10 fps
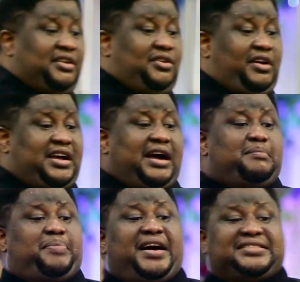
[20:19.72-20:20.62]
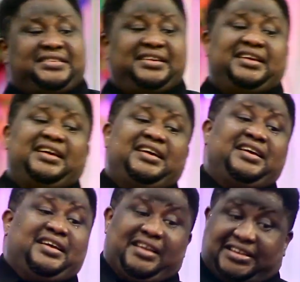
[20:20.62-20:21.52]
the door, It can't pass.
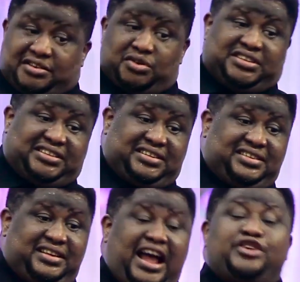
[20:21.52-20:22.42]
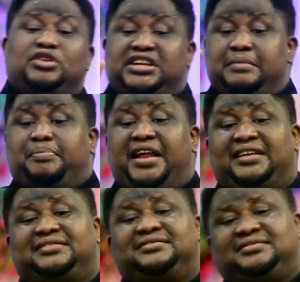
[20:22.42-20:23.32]
It's notice. And you didn't plan.